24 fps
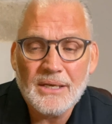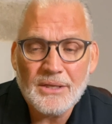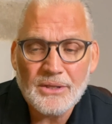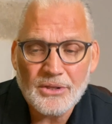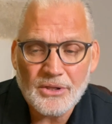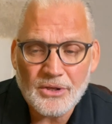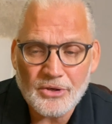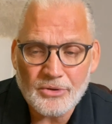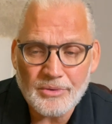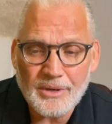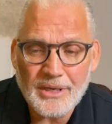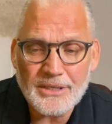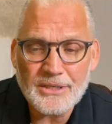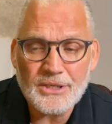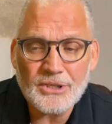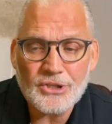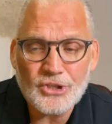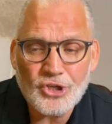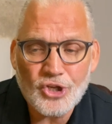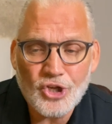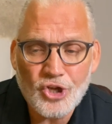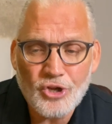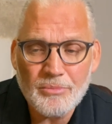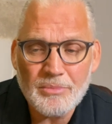The
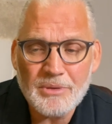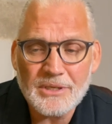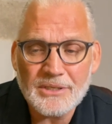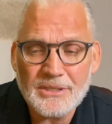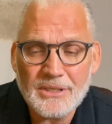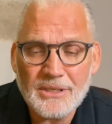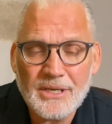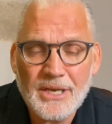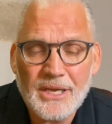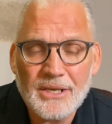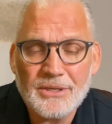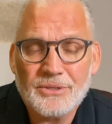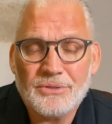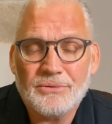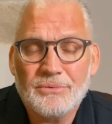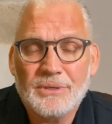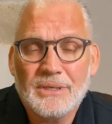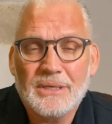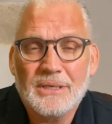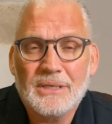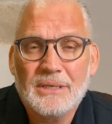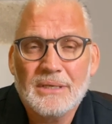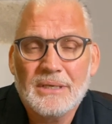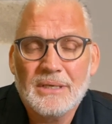greatest humans in
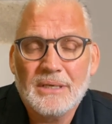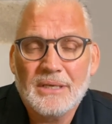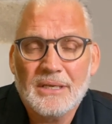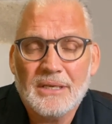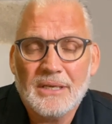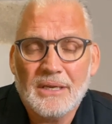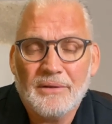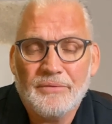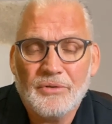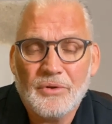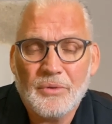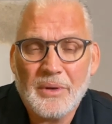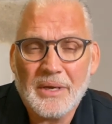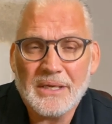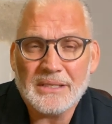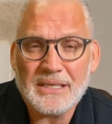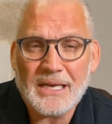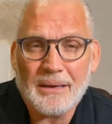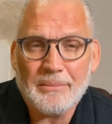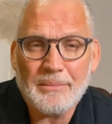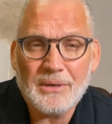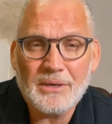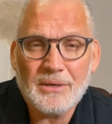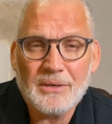history, if you
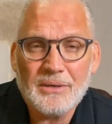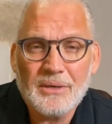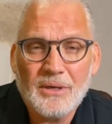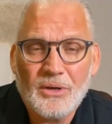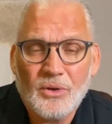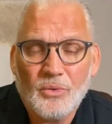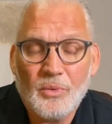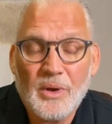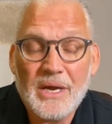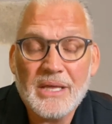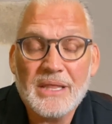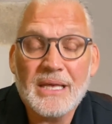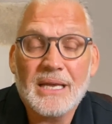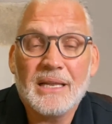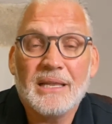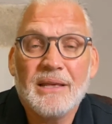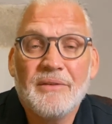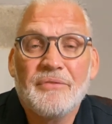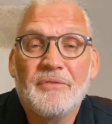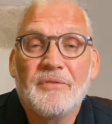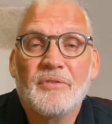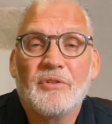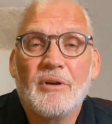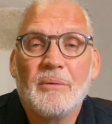examine where they
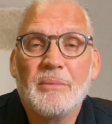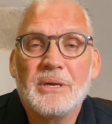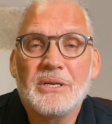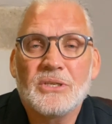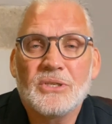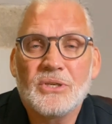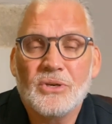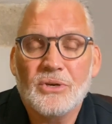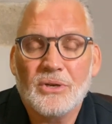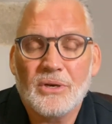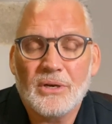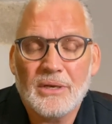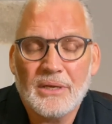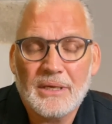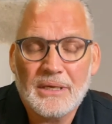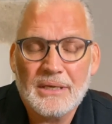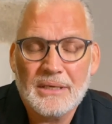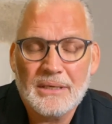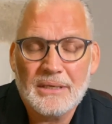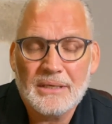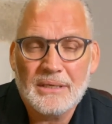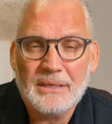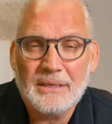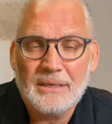lived from internally,
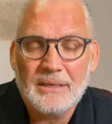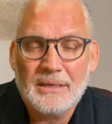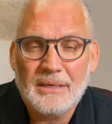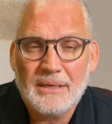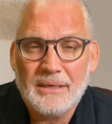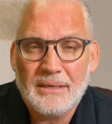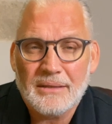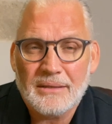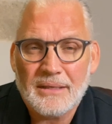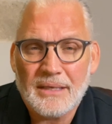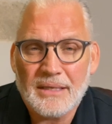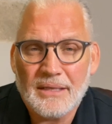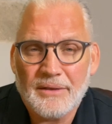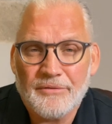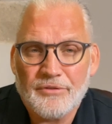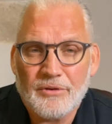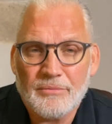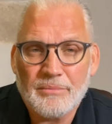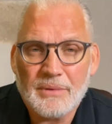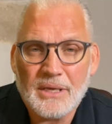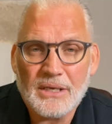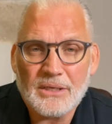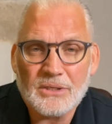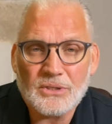they live
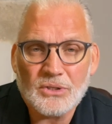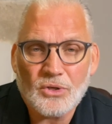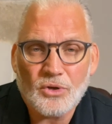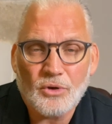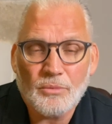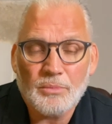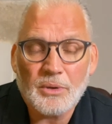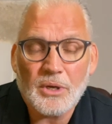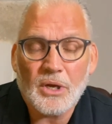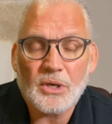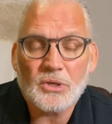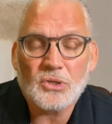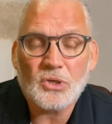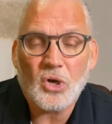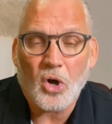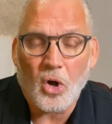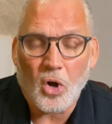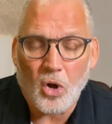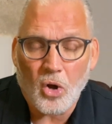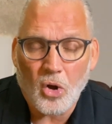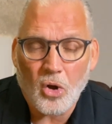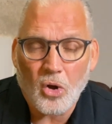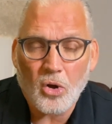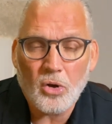from their soul because
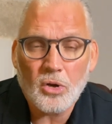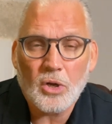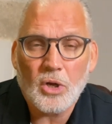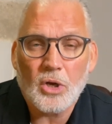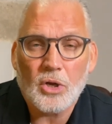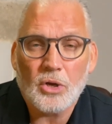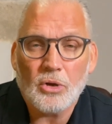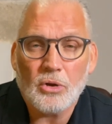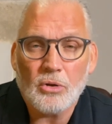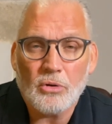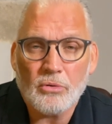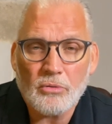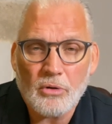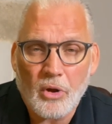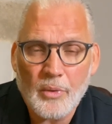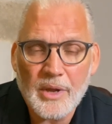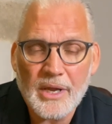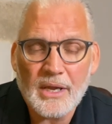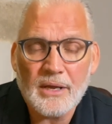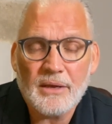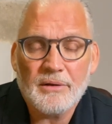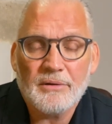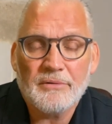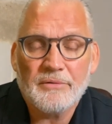all
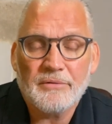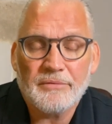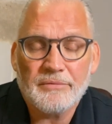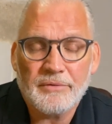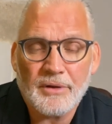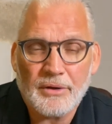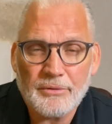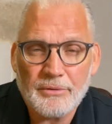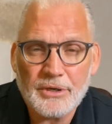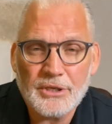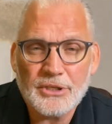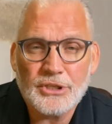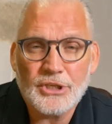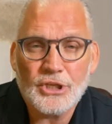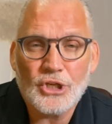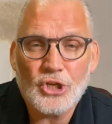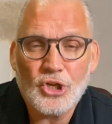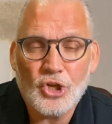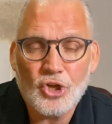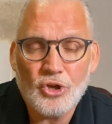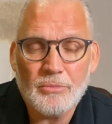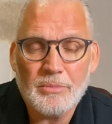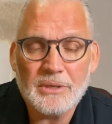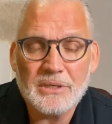growing, flourishing
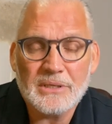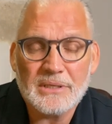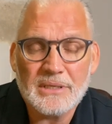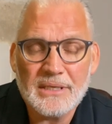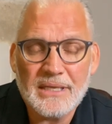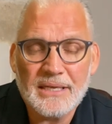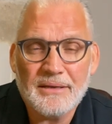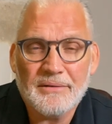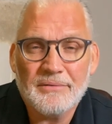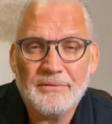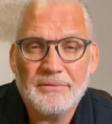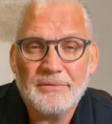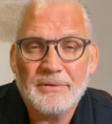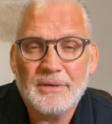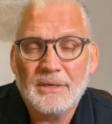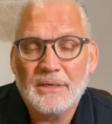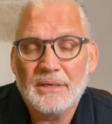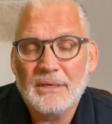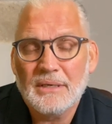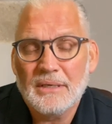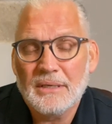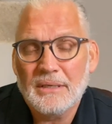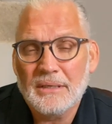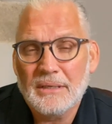humans live
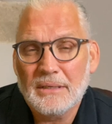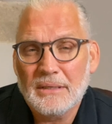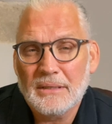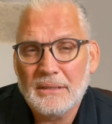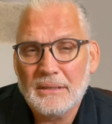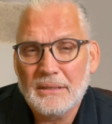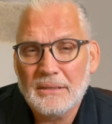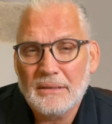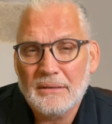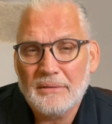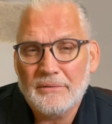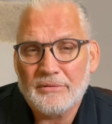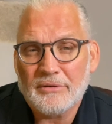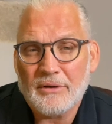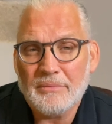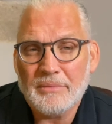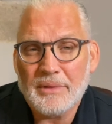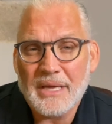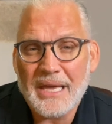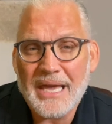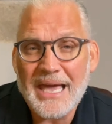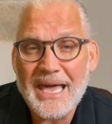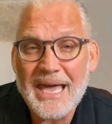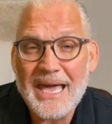from
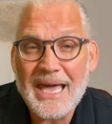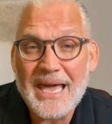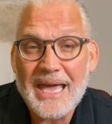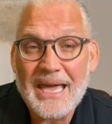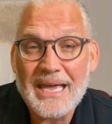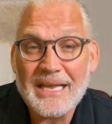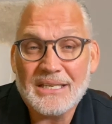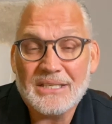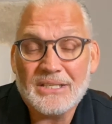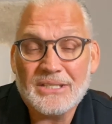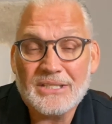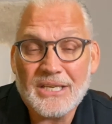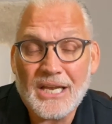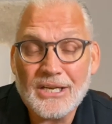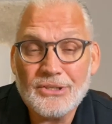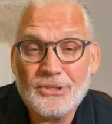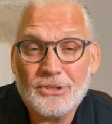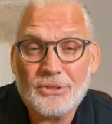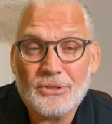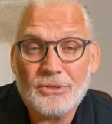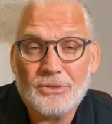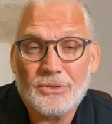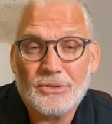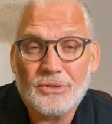their
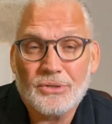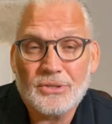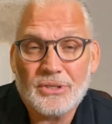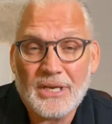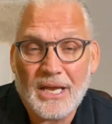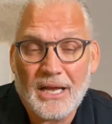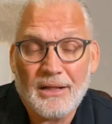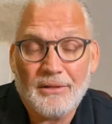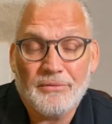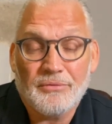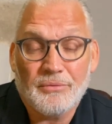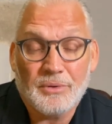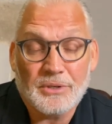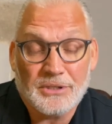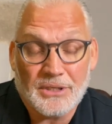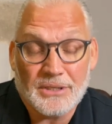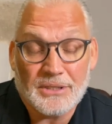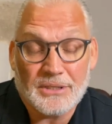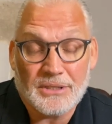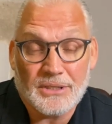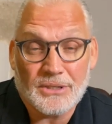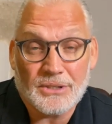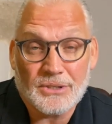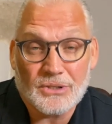essential self, which
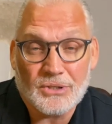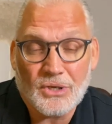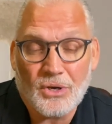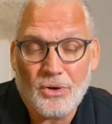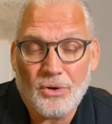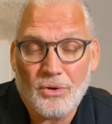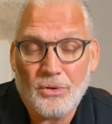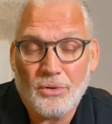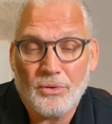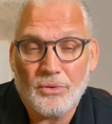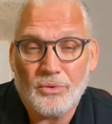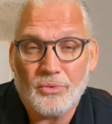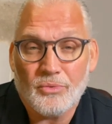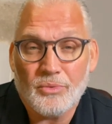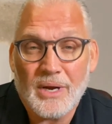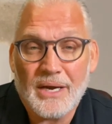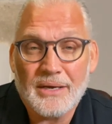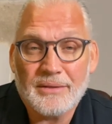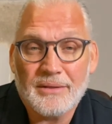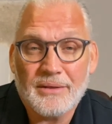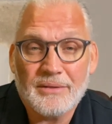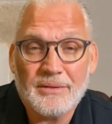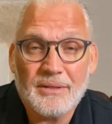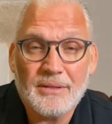is the soul,
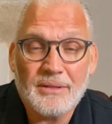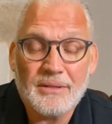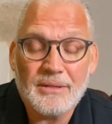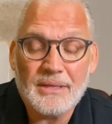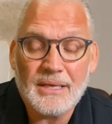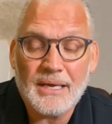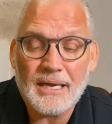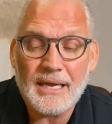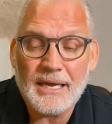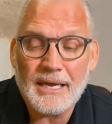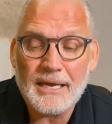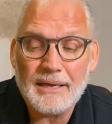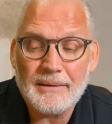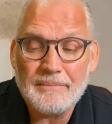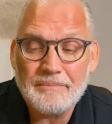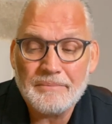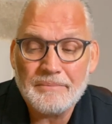rather than their